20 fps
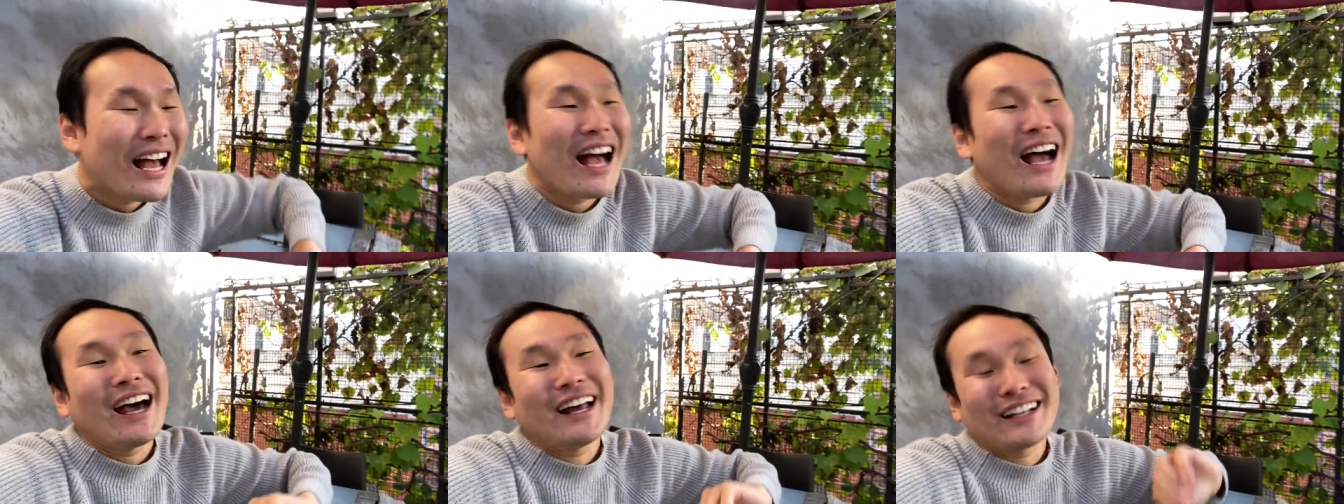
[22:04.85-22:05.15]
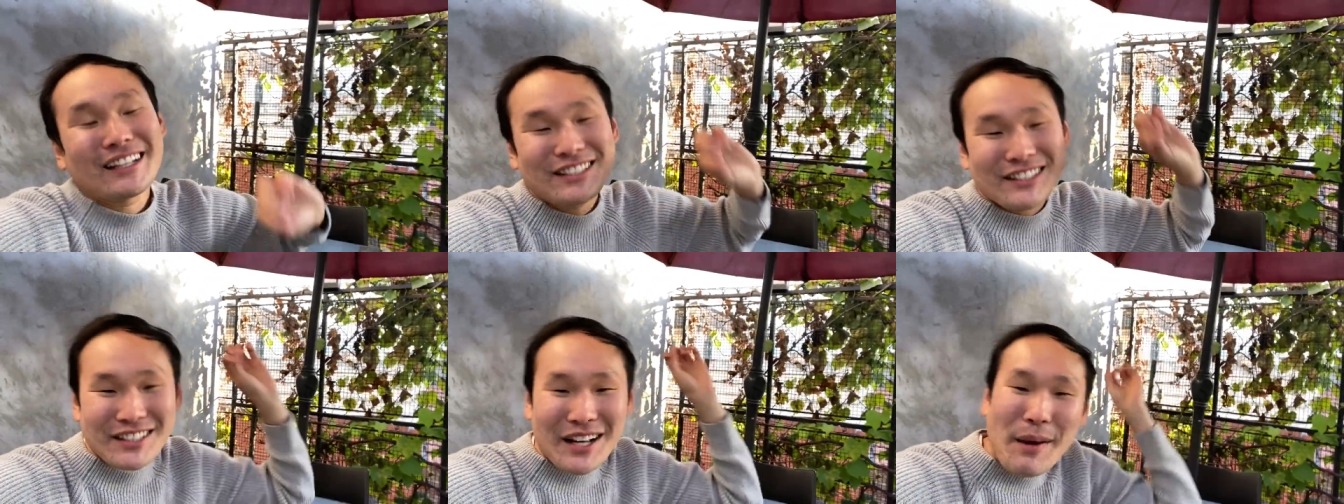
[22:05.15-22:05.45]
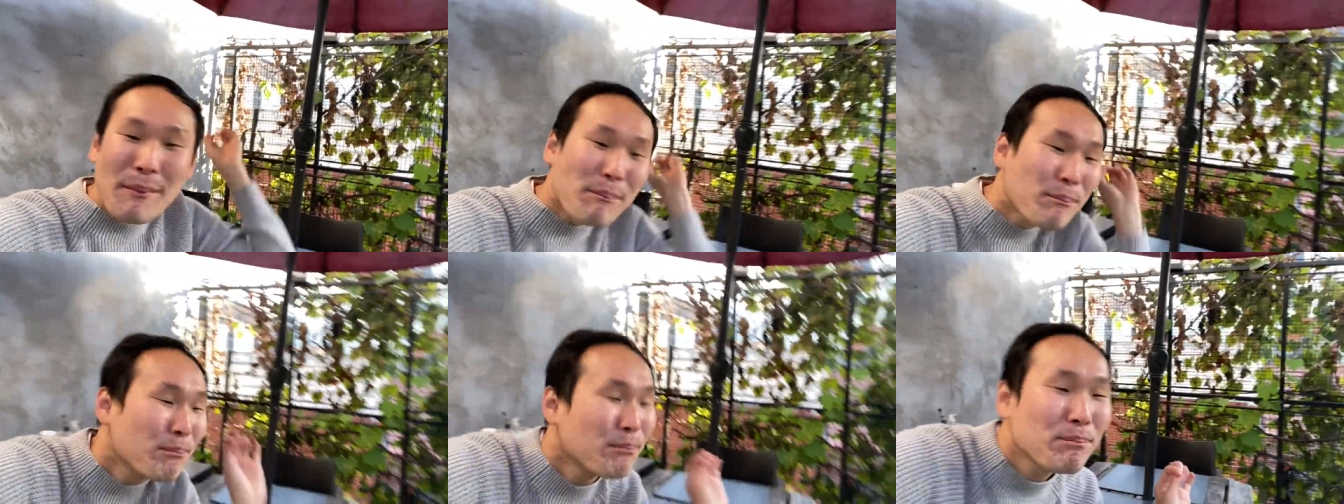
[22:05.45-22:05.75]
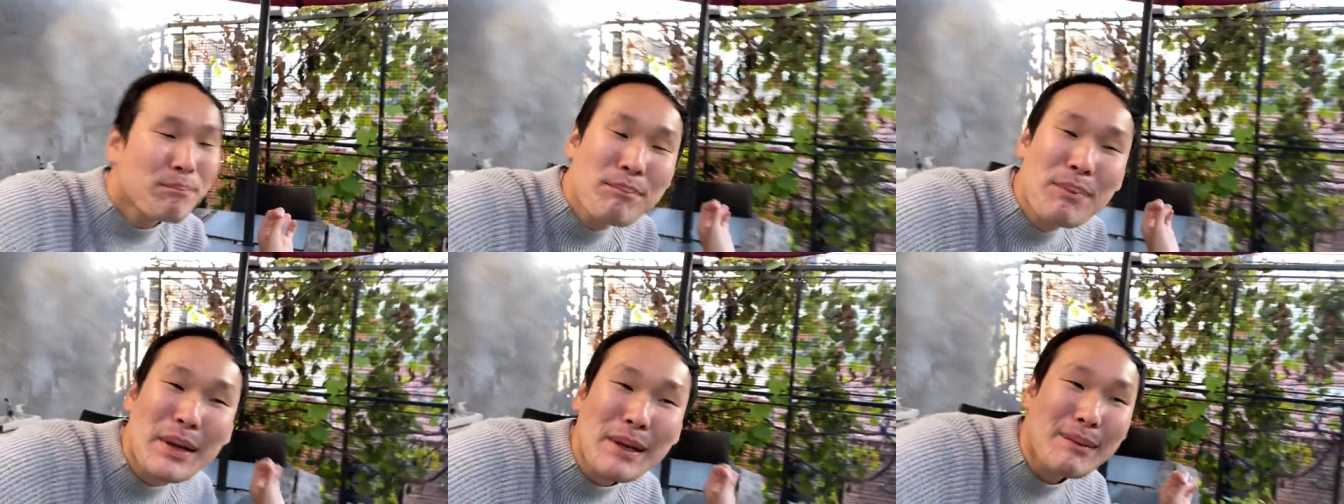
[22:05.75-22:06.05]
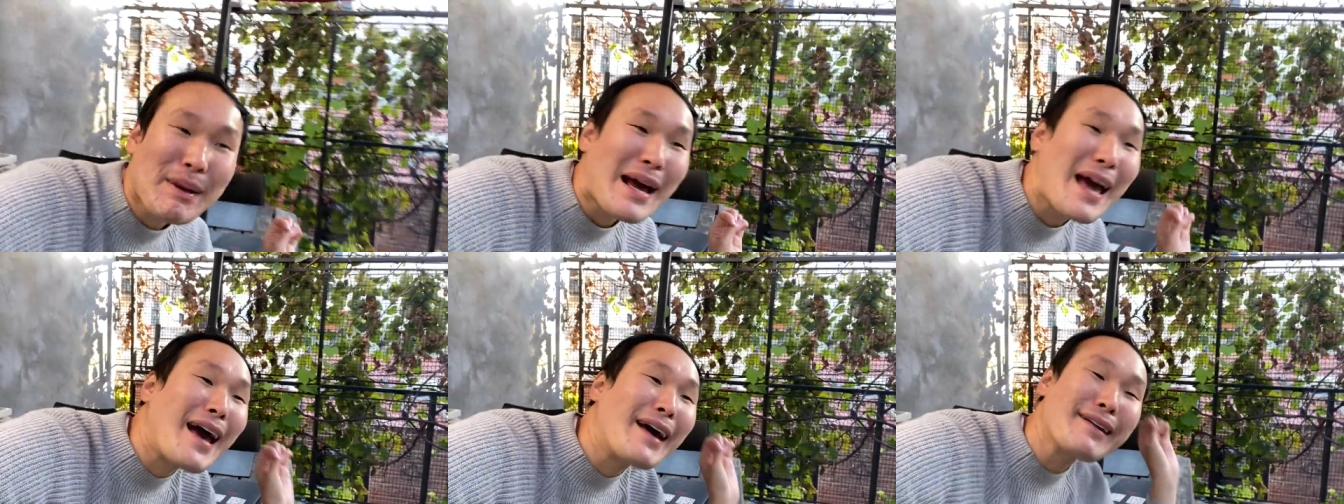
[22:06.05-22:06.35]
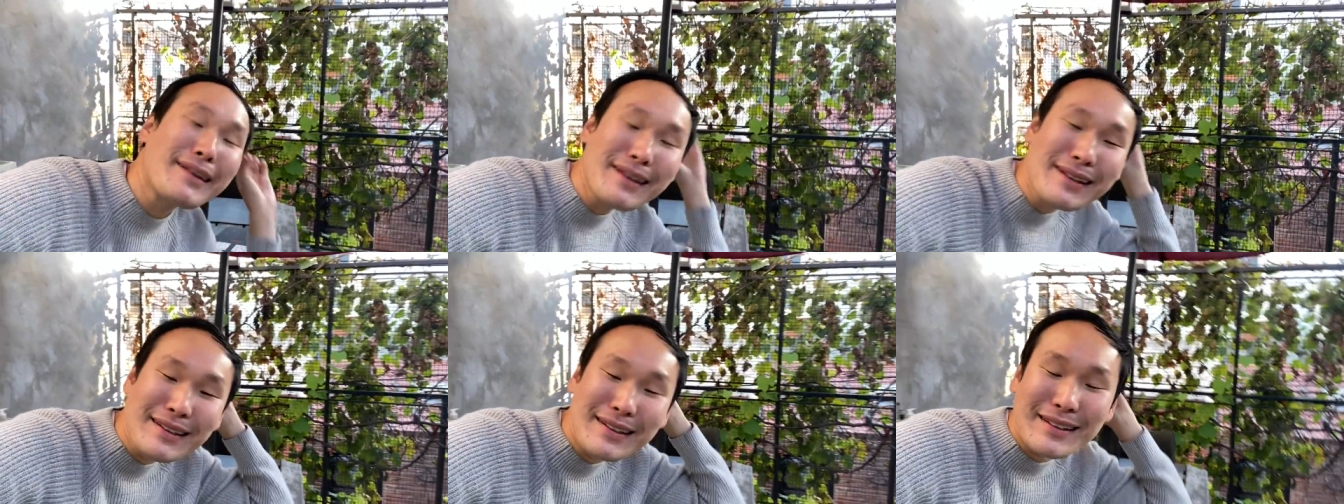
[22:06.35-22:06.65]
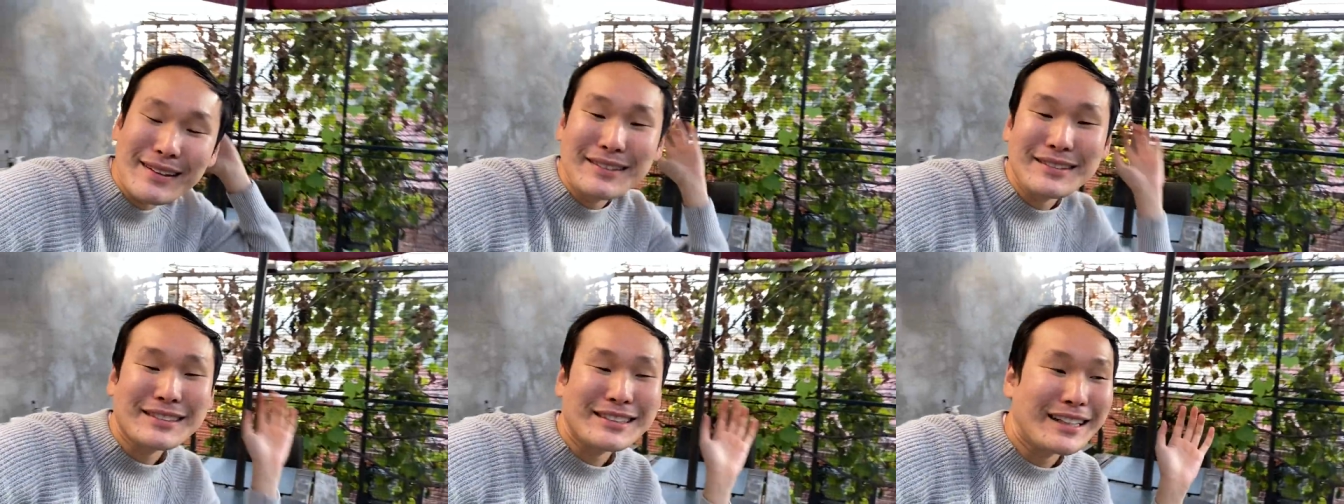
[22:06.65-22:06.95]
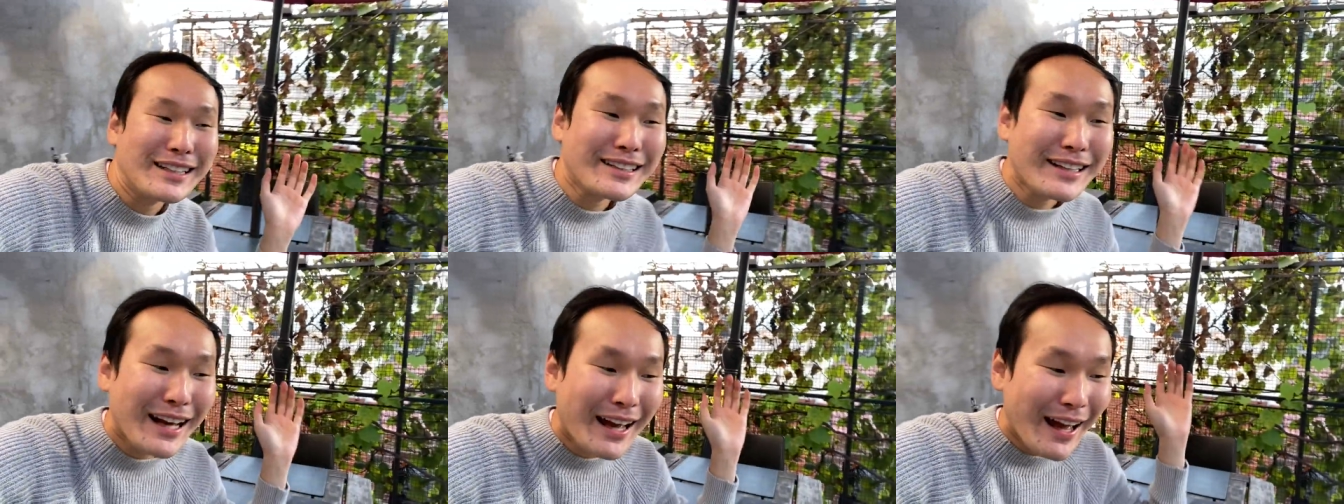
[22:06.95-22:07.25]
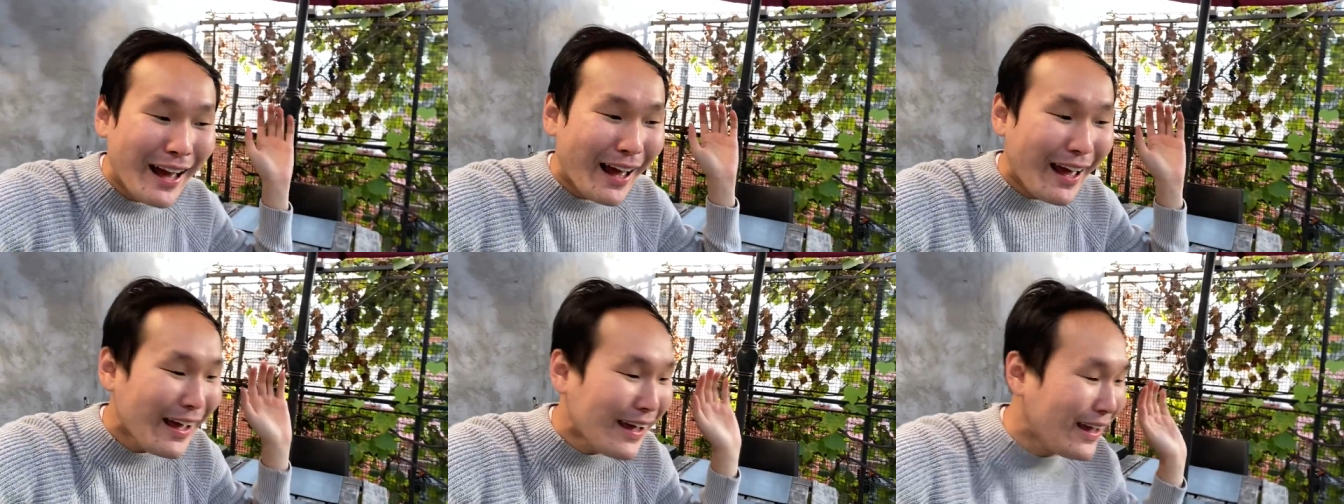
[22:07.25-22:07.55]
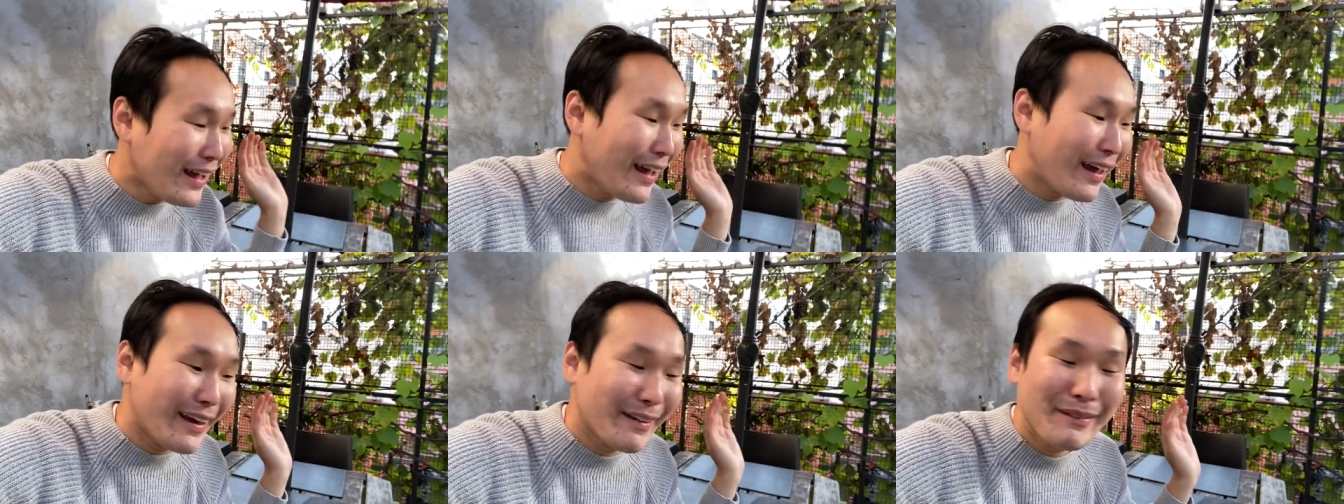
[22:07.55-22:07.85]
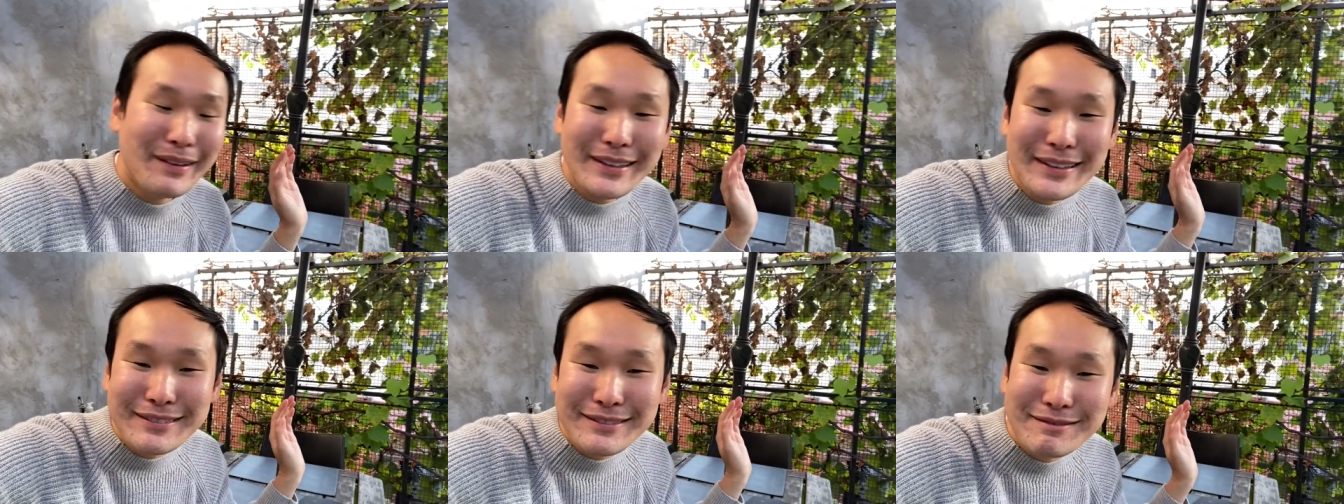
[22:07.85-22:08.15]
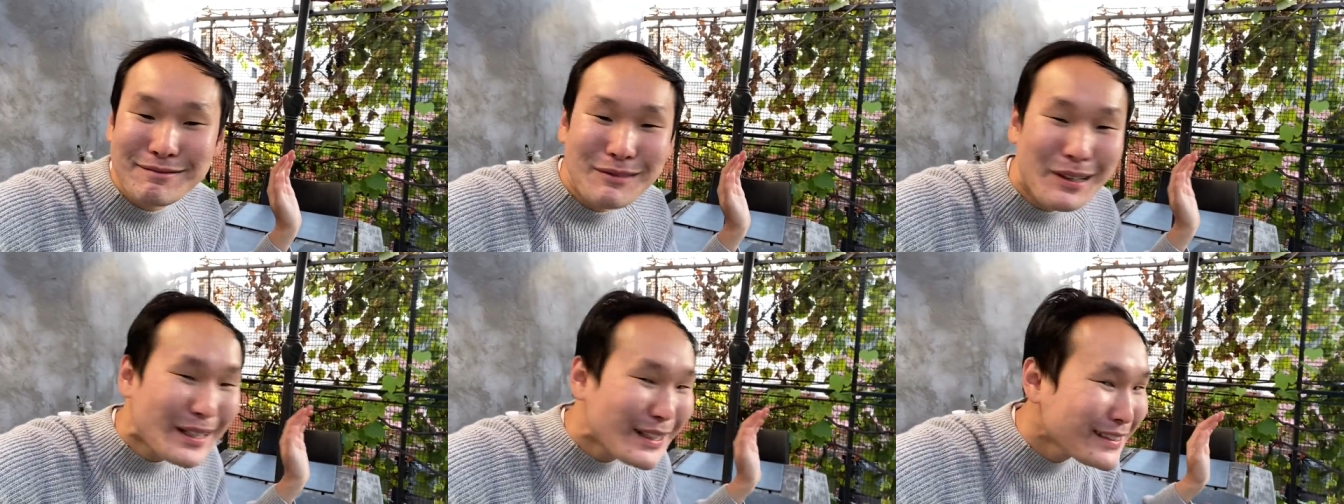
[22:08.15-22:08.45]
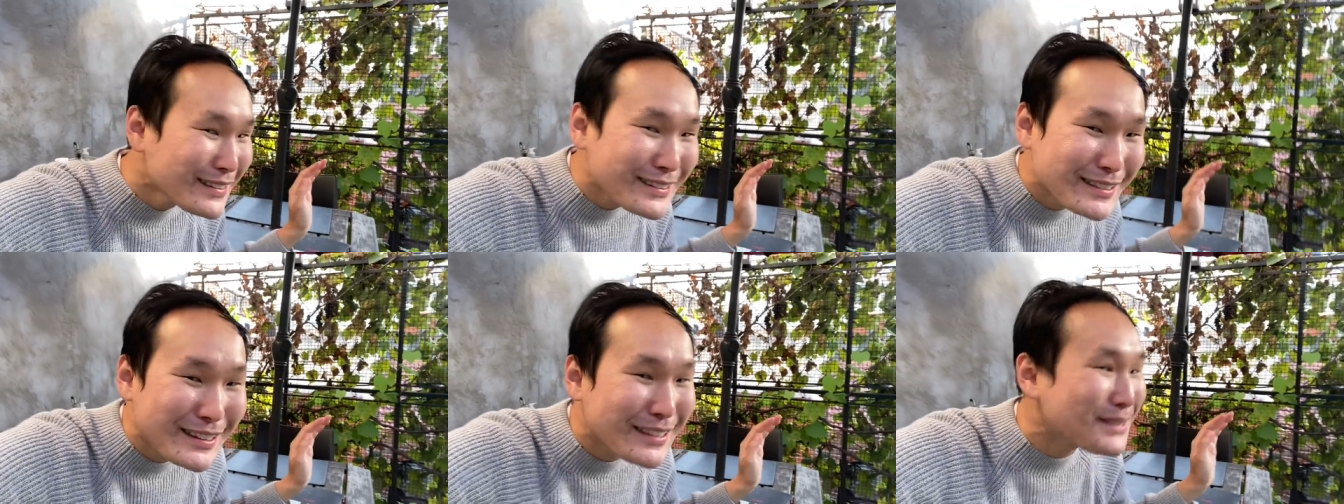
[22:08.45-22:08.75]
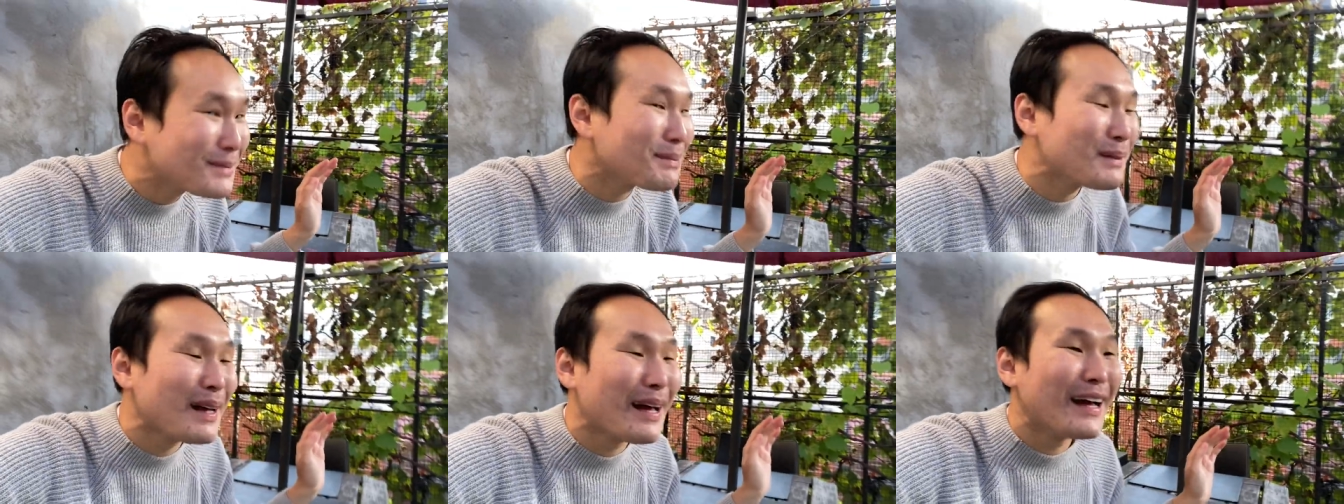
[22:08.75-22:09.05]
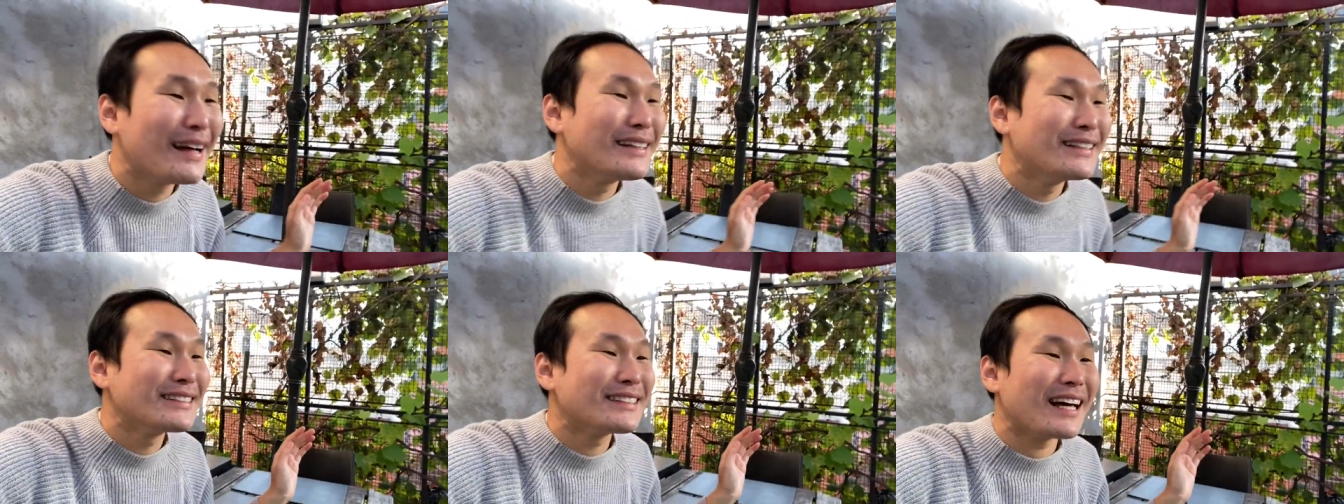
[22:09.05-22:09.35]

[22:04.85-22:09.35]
And I peeked my head in and I was like, hey, what, what is this place?